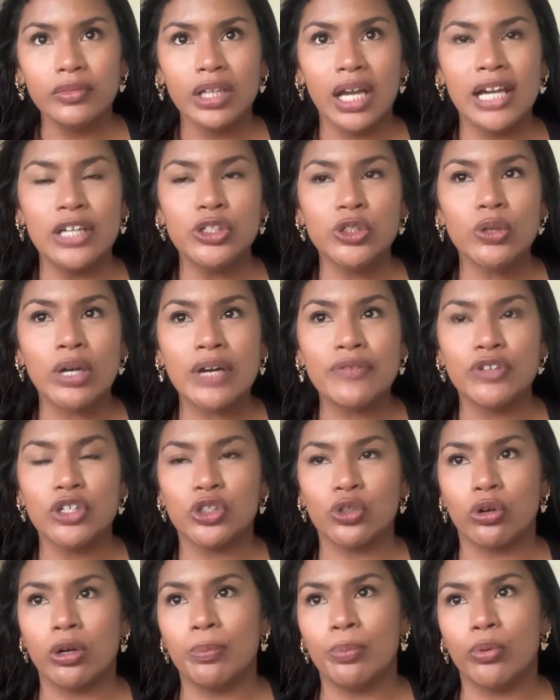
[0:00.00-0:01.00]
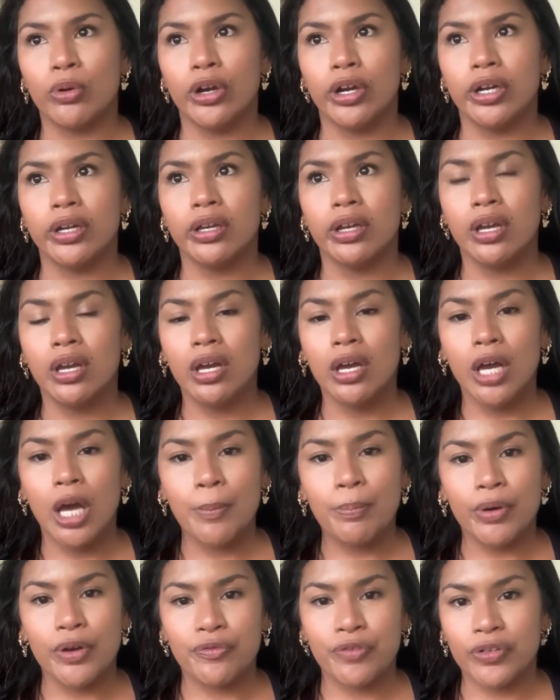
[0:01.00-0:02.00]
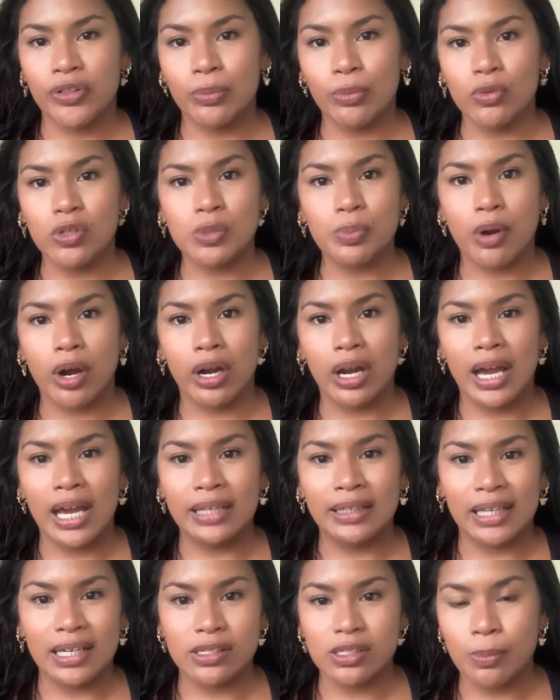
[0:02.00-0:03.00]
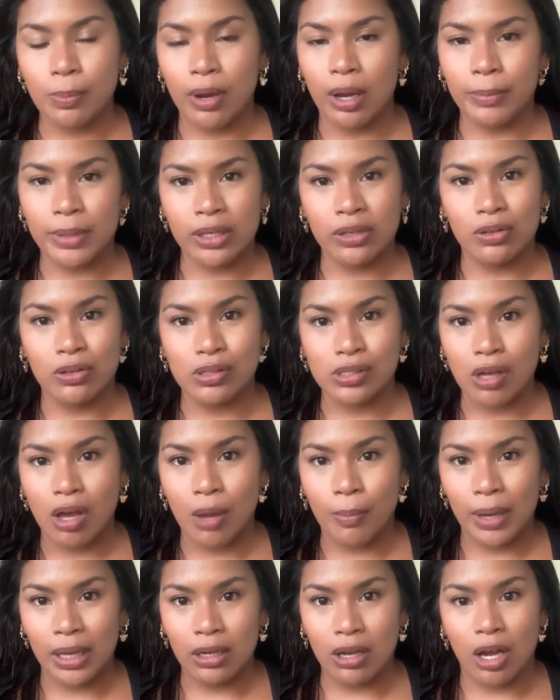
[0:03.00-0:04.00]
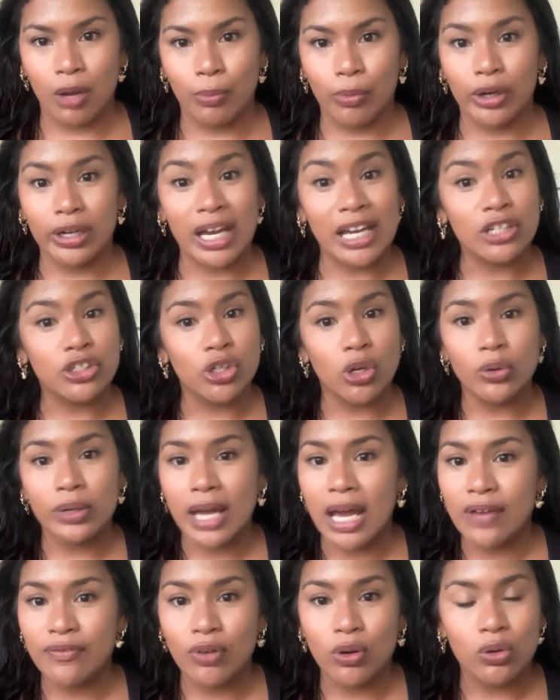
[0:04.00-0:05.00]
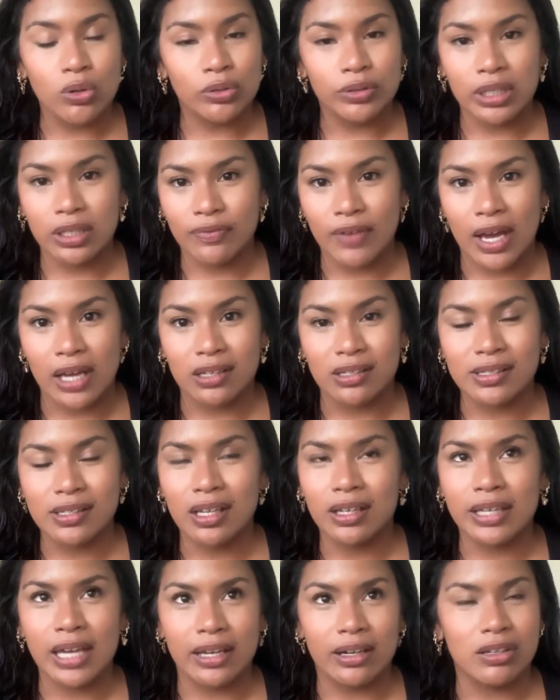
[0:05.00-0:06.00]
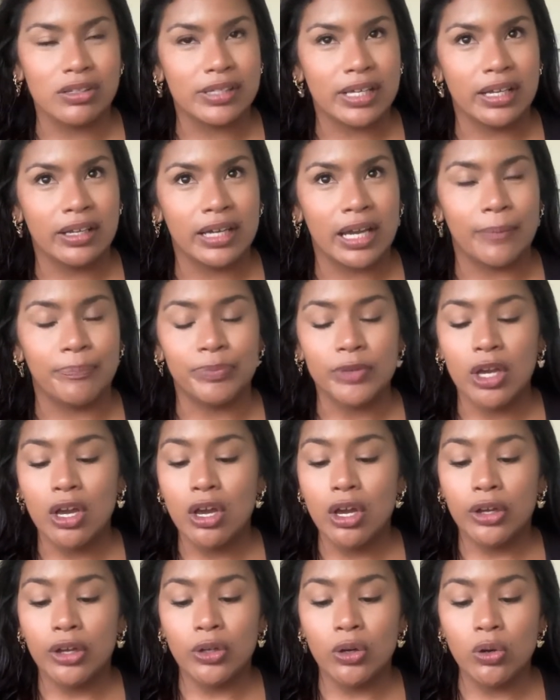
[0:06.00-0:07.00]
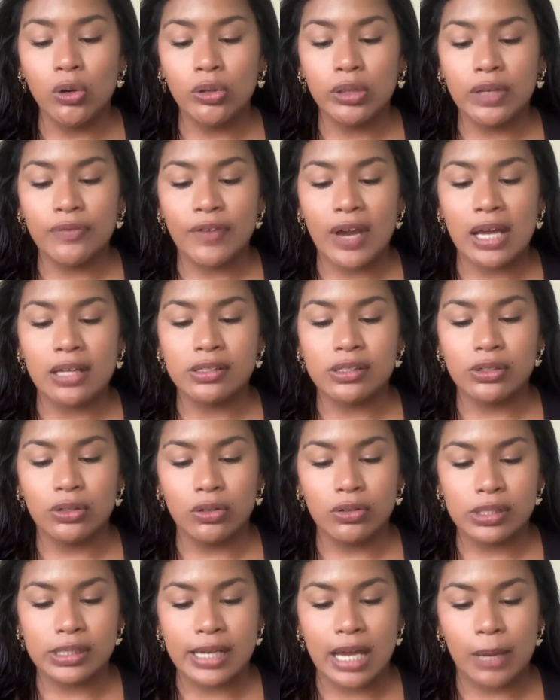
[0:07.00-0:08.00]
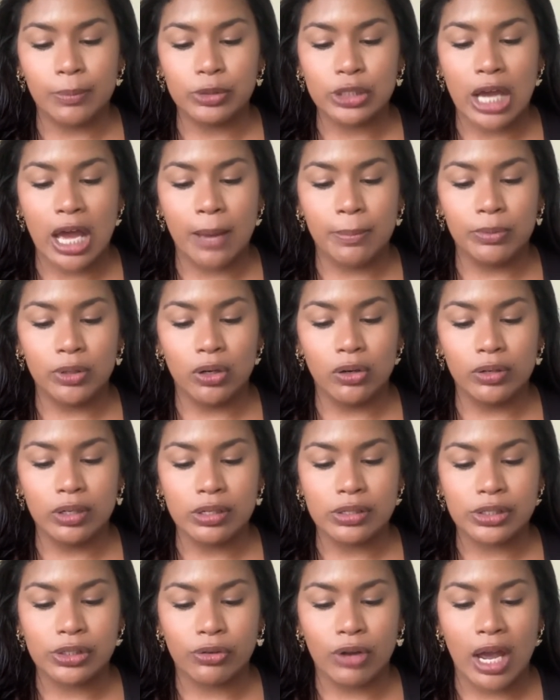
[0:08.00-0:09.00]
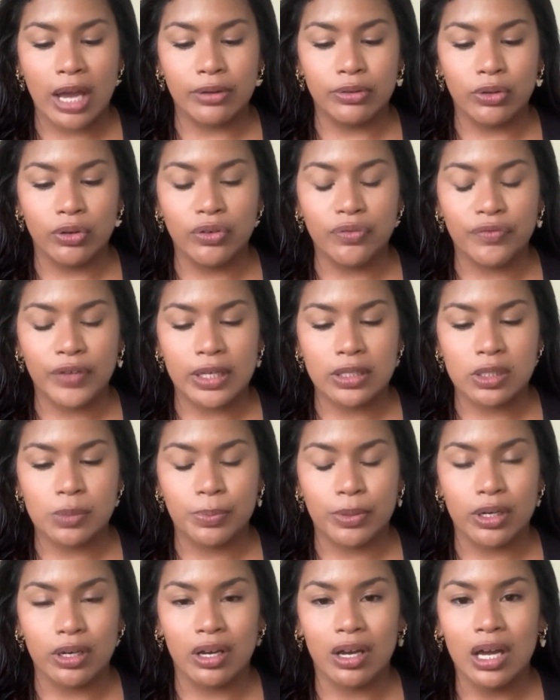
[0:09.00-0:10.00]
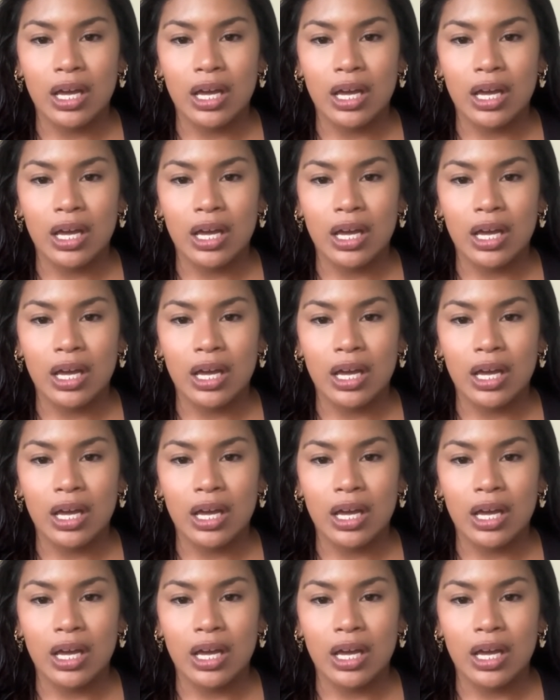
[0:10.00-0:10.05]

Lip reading: I do have a short board, but for the most part, I like to bomb hills on my longboard. I don't have an OnlyFans. Again, I'll say it again. No OnlyFans, no Snapchat, no Instagram, no Facebook.